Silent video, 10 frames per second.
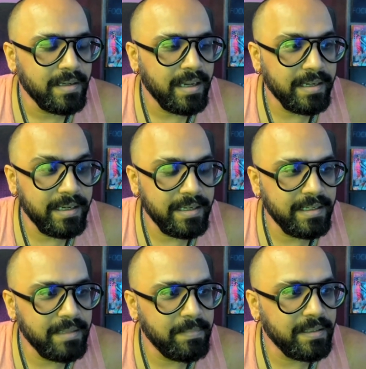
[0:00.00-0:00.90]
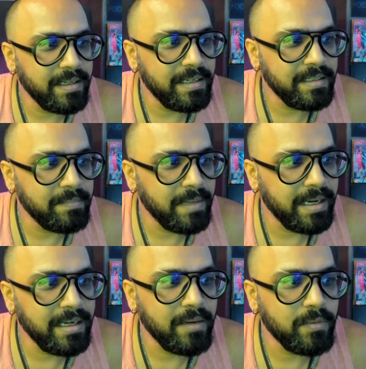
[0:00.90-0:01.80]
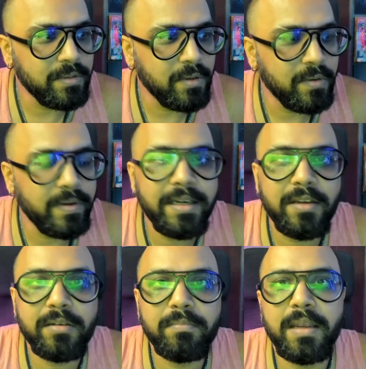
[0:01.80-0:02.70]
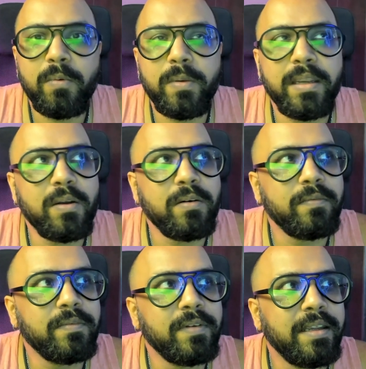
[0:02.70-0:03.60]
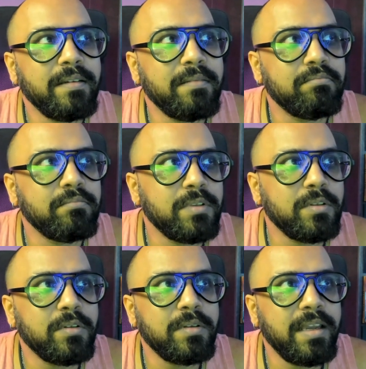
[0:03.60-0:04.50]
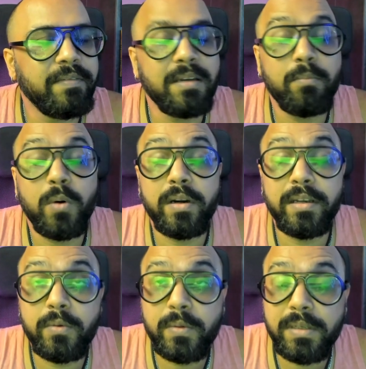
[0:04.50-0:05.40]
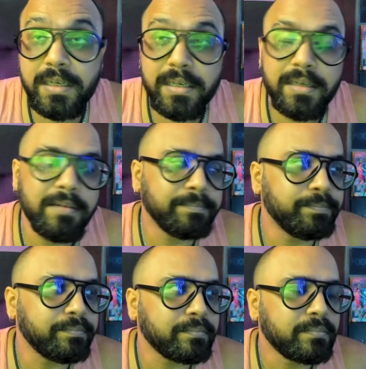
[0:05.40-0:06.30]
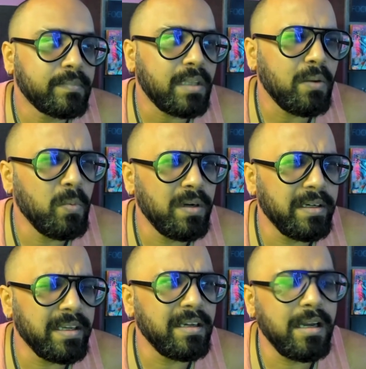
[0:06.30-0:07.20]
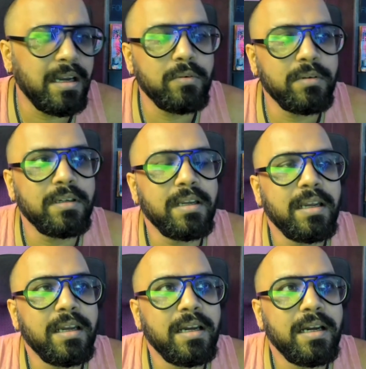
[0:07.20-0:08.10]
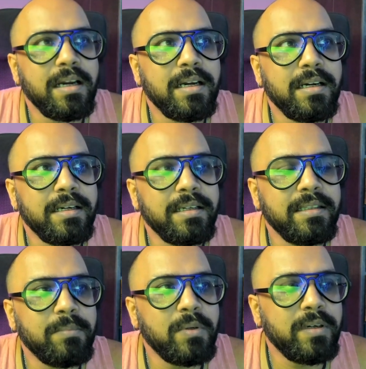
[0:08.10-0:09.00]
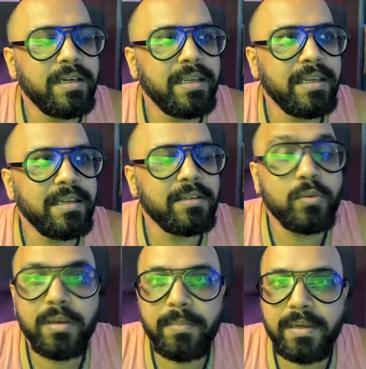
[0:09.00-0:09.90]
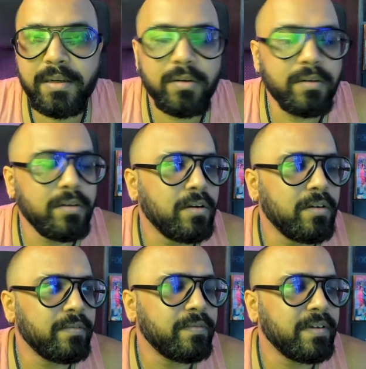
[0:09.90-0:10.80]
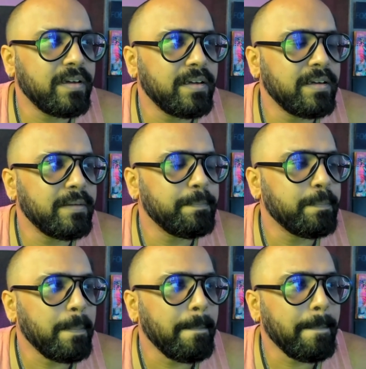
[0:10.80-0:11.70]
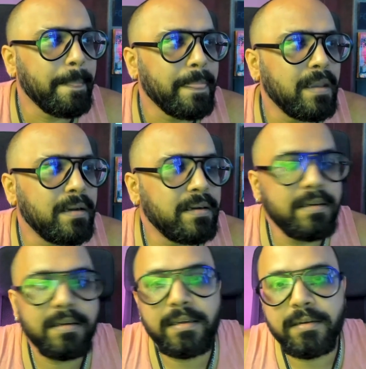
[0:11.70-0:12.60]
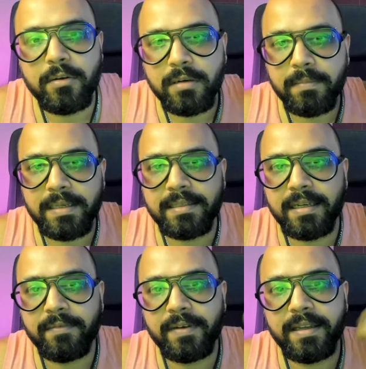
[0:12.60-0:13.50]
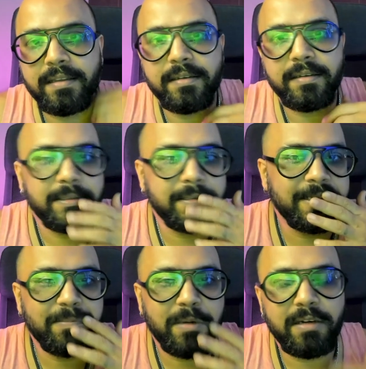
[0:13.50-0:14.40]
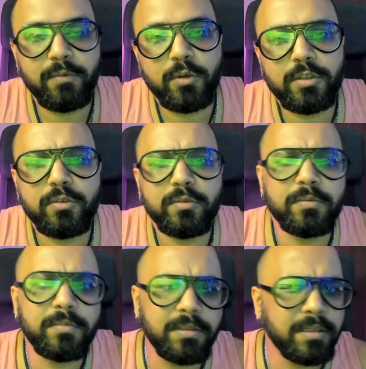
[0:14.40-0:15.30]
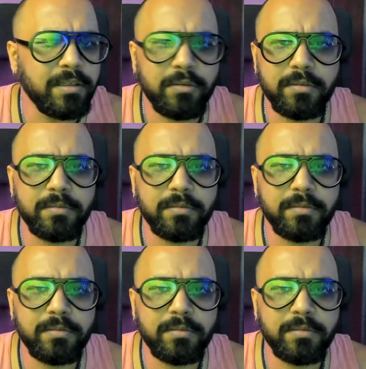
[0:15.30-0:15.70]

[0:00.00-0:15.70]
again, keeping the age in mind, I was already on my way of, like, you know, having a morning routine, working out in the morning, swimming on and off. I got myself, like, the smartwatch to, you know,